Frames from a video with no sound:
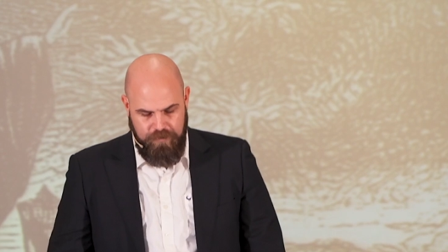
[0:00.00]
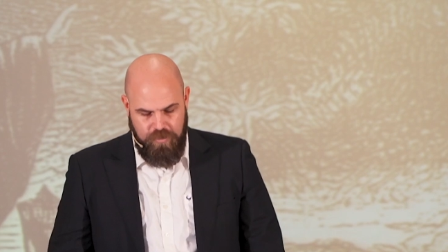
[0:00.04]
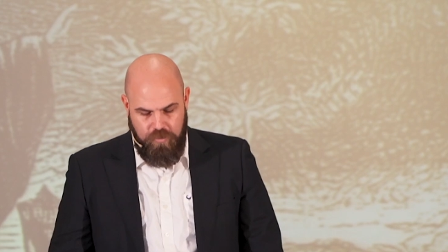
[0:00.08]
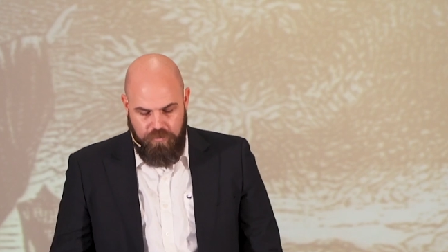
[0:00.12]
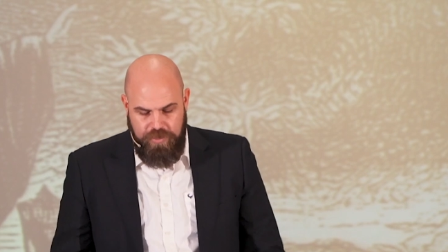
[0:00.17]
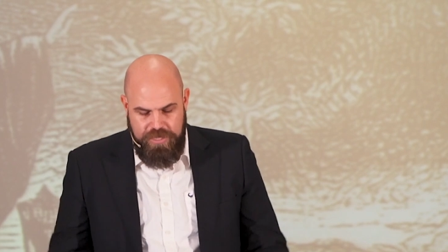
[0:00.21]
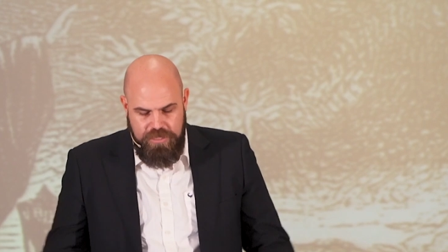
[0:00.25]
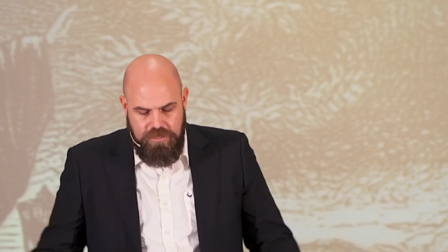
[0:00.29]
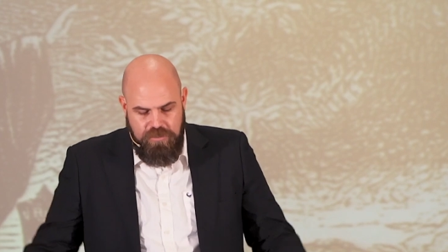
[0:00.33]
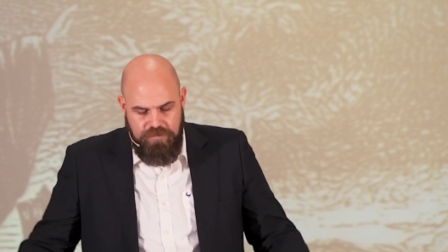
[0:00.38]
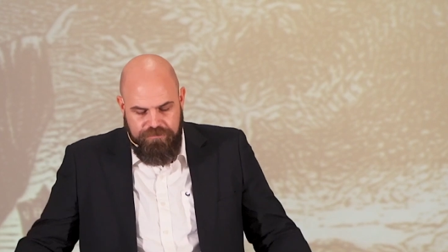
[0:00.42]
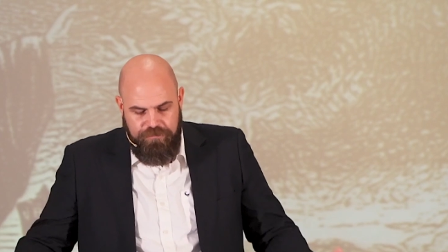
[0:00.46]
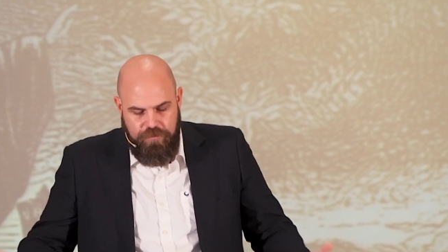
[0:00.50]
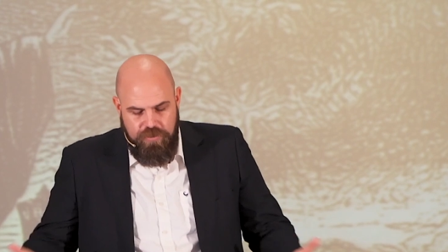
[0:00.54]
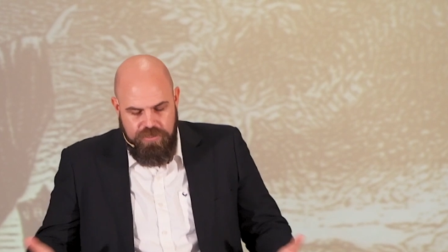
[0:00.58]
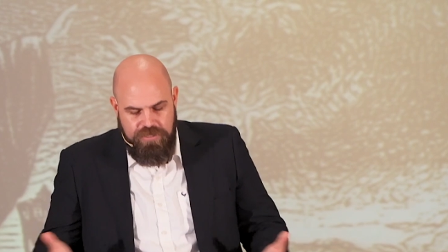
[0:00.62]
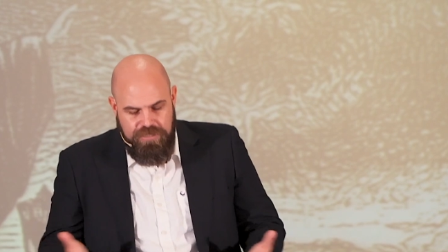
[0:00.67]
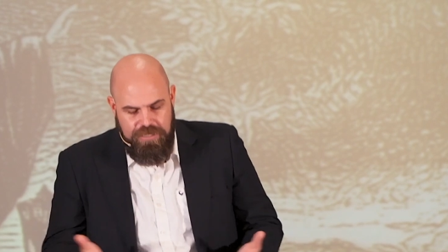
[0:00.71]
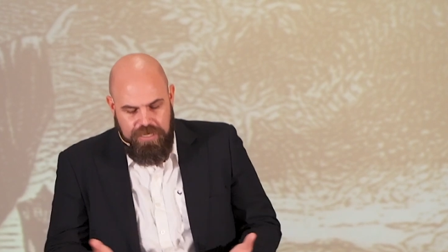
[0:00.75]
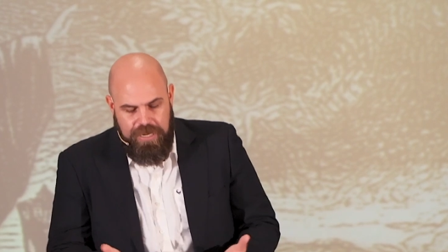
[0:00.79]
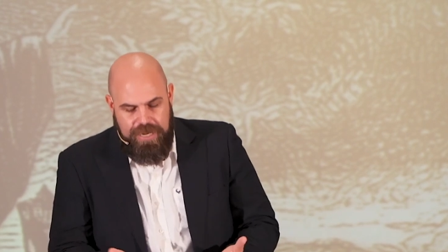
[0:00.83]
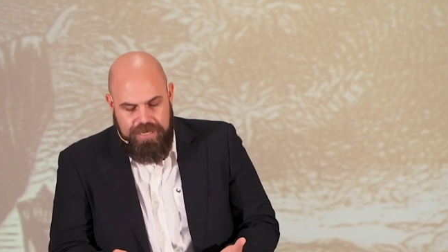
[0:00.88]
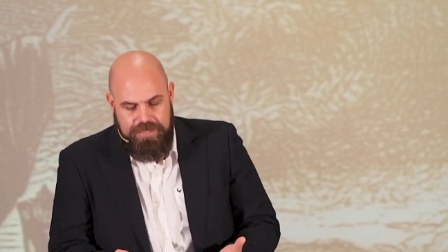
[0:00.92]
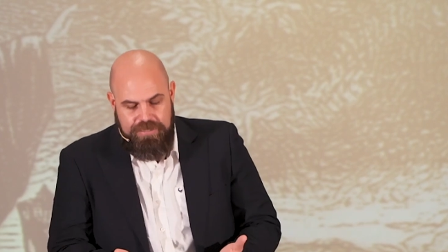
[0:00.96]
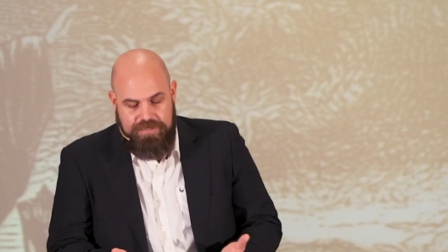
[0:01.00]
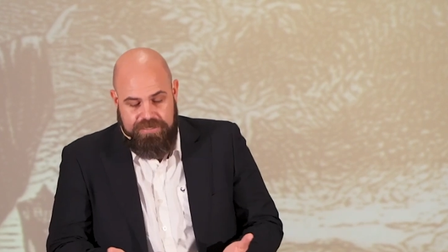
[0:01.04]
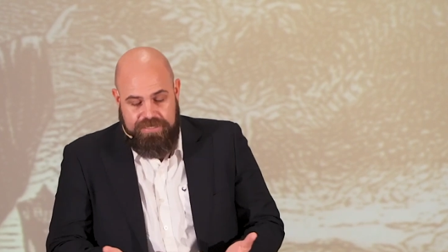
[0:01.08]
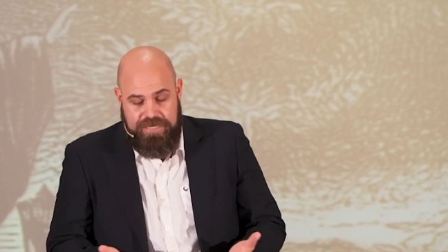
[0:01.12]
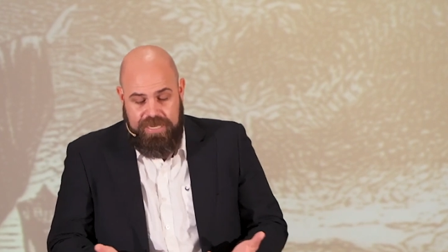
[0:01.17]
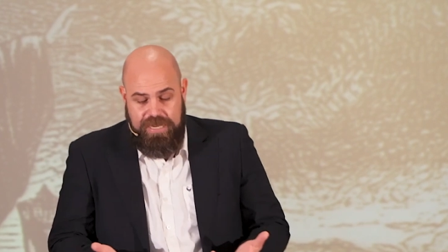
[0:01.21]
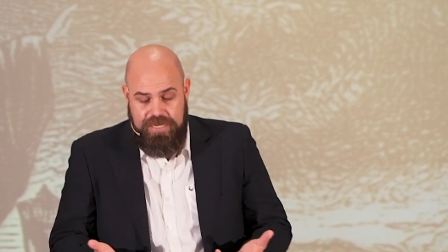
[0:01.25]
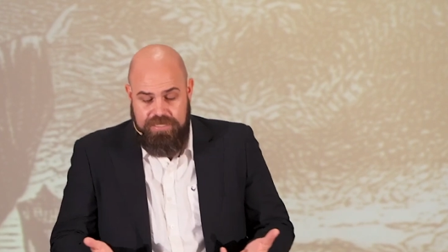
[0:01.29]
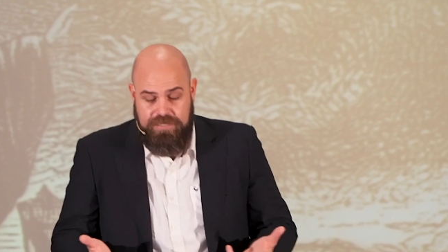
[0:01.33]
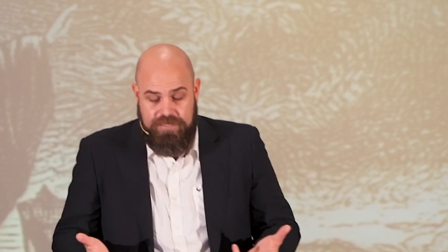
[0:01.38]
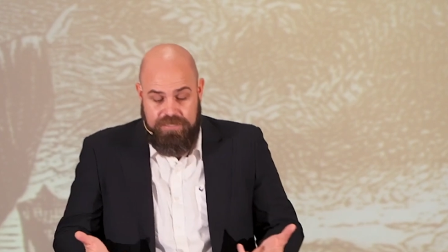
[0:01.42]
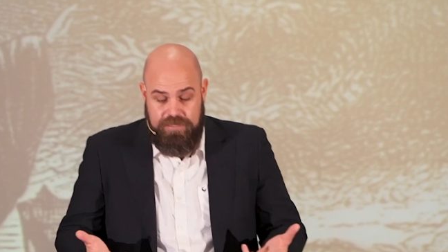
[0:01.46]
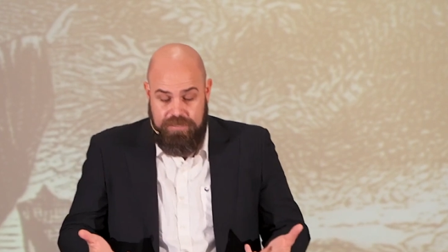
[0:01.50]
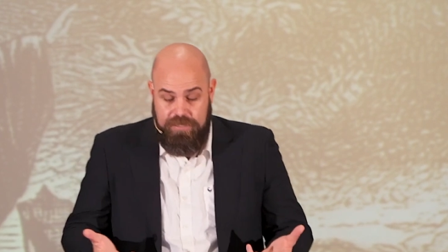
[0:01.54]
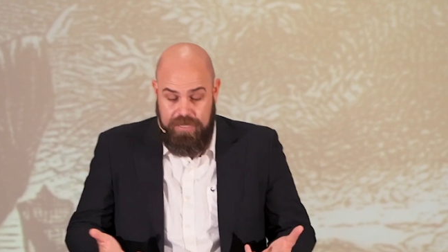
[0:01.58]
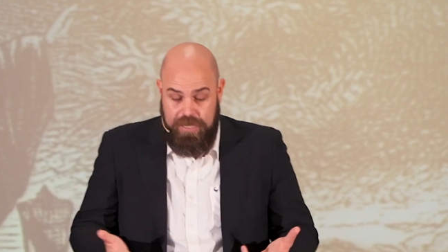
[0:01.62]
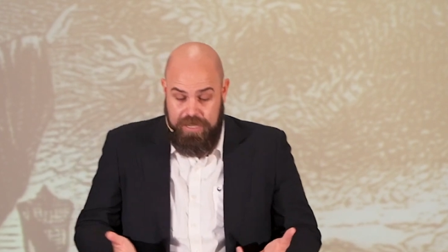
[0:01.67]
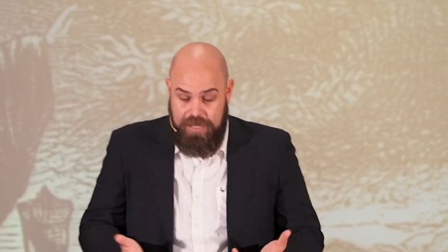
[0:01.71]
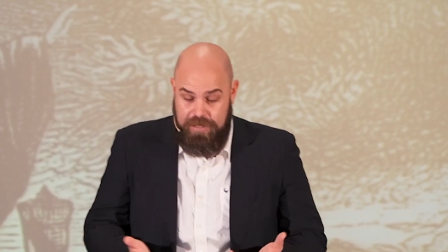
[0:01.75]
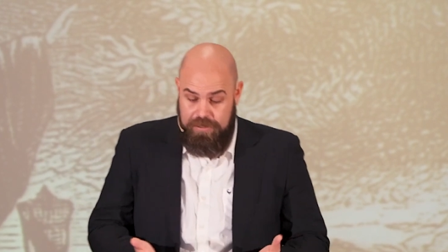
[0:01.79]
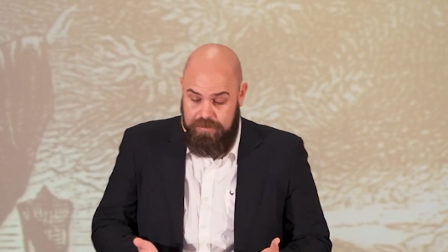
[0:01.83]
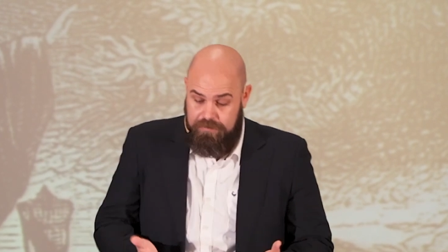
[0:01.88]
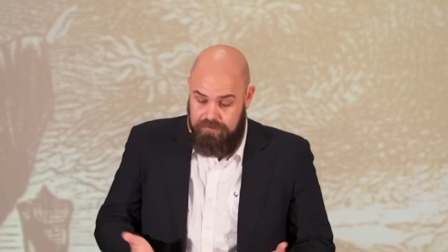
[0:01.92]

The rest of verse 9 says,